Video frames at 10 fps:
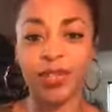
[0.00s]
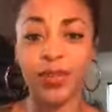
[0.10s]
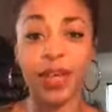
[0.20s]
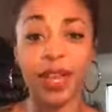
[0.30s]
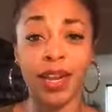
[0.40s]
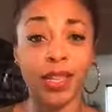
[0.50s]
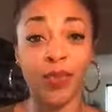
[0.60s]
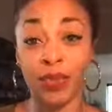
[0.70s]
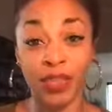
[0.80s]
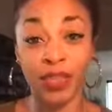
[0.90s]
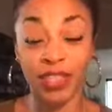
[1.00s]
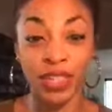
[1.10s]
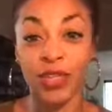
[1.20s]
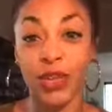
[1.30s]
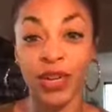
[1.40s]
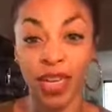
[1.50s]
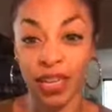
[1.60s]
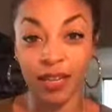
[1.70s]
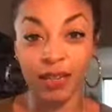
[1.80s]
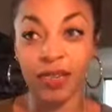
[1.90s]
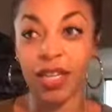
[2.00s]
doing a lot of self-reflection and learning.